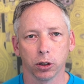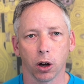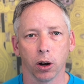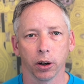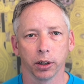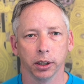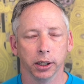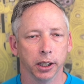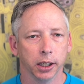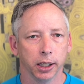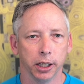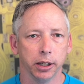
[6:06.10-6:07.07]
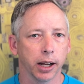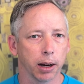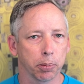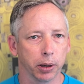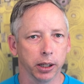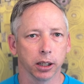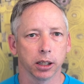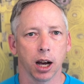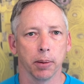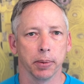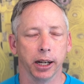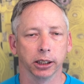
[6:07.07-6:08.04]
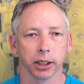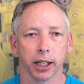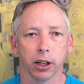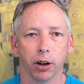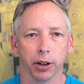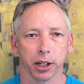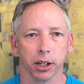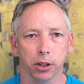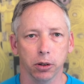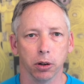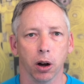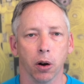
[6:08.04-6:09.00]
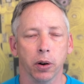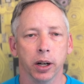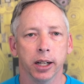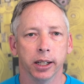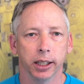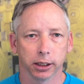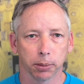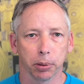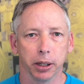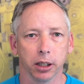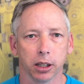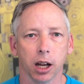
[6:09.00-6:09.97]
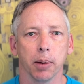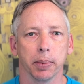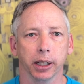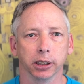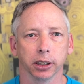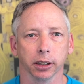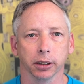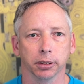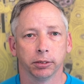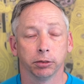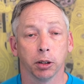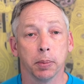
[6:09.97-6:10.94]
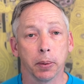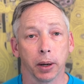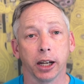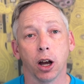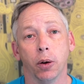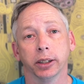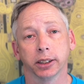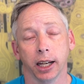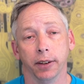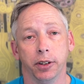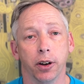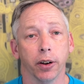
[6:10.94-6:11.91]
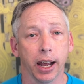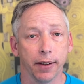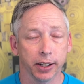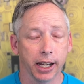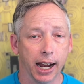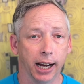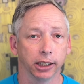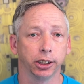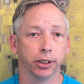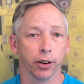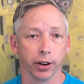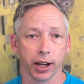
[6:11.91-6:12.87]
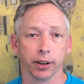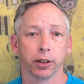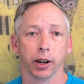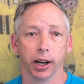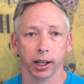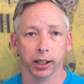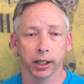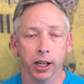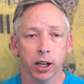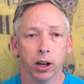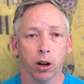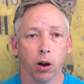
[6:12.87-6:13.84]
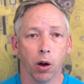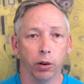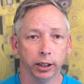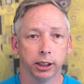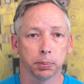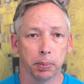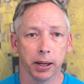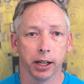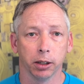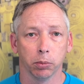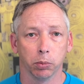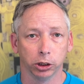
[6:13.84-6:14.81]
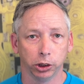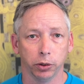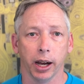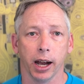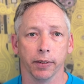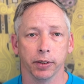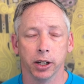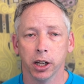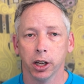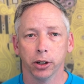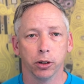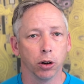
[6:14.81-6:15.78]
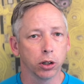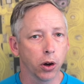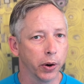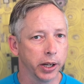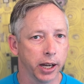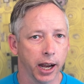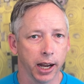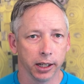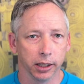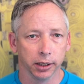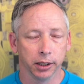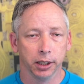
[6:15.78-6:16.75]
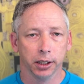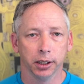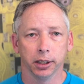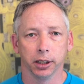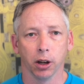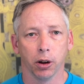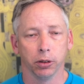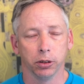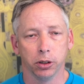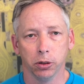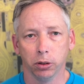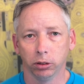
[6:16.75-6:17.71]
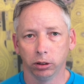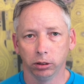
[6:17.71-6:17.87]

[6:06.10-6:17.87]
card, and you got a pretty good combination. They call it the duo. It's a pretty good combination. Remember, like I always say, if you don't have the cash, you don't have the credit. Only spend what you have. Don't go in debt to go do